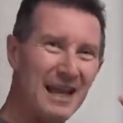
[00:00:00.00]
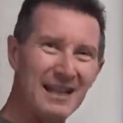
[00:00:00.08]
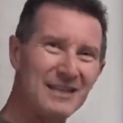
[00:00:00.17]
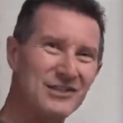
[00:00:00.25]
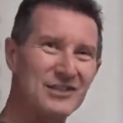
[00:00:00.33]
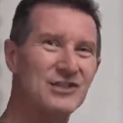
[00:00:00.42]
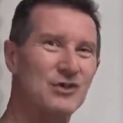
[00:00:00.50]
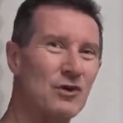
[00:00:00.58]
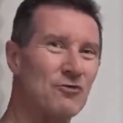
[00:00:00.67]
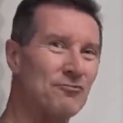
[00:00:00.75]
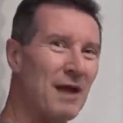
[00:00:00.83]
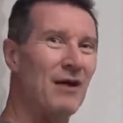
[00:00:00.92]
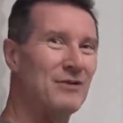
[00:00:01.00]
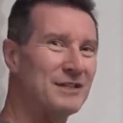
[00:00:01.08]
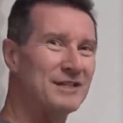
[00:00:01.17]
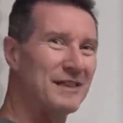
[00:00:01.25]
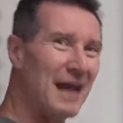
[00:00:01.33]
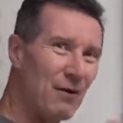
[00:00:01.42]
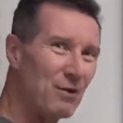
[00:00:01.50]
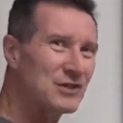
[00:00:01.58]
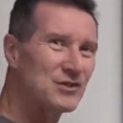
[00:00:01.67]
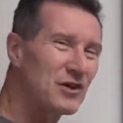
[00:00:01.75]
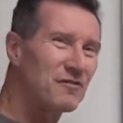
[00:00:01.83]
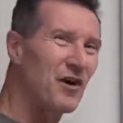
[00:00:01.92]
Let's just sort of round it to that. We're
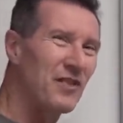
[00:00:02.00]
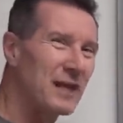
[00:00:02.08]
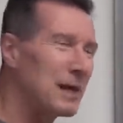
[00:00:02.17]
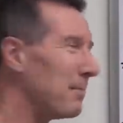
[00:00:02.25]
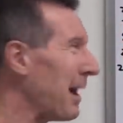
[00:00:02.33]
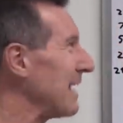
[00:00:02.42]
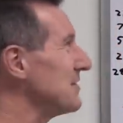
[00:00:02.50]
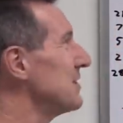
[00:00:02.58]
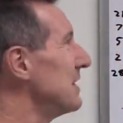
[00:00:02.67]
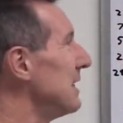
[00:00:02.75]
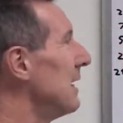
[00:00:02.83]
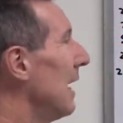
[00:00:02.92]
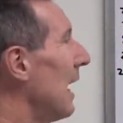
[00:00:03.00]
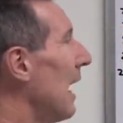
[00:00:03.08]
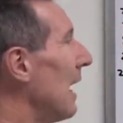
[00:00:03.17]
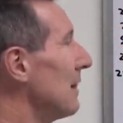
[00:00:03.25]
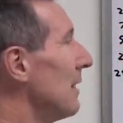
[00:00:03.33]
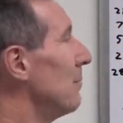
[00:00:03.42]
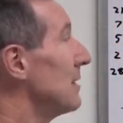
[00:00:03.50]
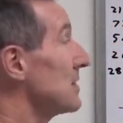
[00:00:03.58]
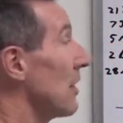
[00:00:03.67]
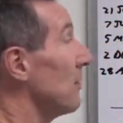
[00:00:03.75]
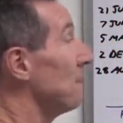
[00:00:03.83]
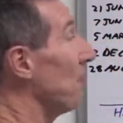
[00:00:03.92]
sort of on the capacity limit.
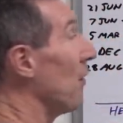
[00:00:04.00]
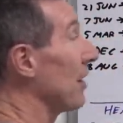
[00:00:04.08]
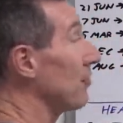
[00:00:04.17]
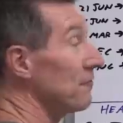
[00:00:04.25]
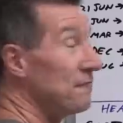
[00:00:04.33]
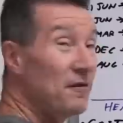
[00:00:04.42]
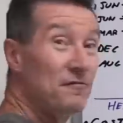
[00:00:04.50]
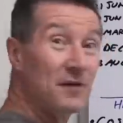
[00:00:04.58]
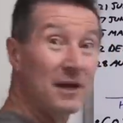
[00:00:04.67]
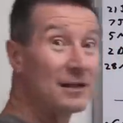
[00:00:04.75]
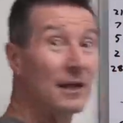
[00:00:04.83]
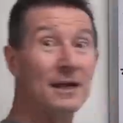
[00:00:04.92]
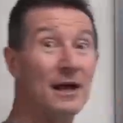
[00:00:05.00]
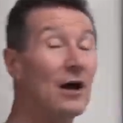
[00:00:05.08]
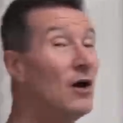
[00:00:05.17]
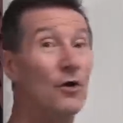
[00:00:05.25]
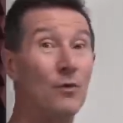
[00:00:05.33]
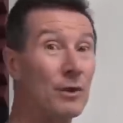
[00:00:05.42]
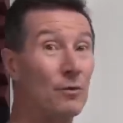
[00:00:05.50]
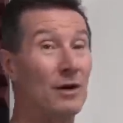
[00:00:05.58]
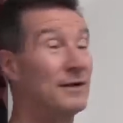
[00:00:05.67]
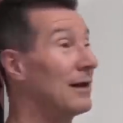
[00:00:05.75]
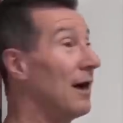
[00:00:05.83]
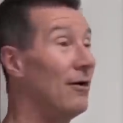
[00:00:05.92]
So the 415-litre, we were,
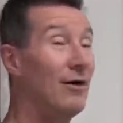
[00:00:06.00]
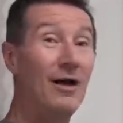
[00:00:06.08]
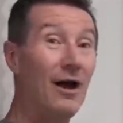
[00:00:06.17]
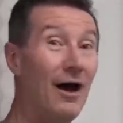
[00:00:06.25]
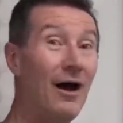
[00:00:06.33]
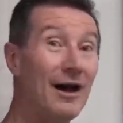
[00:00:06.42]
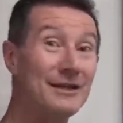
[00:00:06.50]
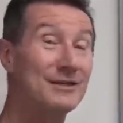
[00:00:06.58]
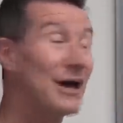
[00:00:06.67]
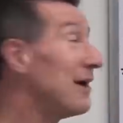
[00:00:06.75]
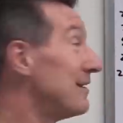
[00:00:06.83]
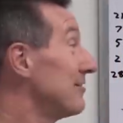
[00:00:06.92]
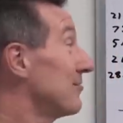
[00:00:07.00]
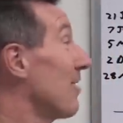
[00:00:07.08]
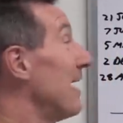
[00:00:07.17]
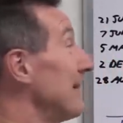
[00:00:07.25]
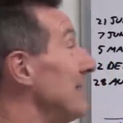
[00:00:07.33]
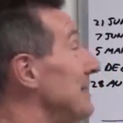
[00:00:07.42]
you know, I don't greatly